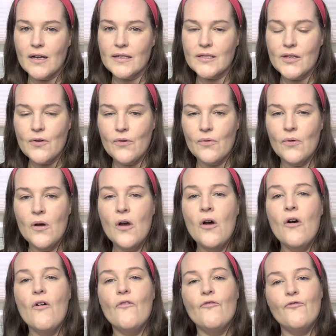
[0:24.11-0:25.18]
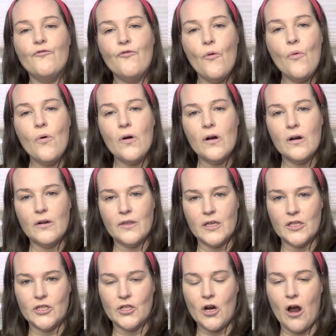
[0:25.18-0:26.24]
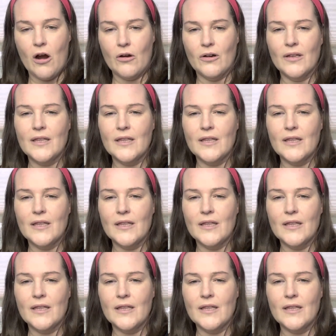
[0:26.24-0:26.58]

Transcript: So for this chakra,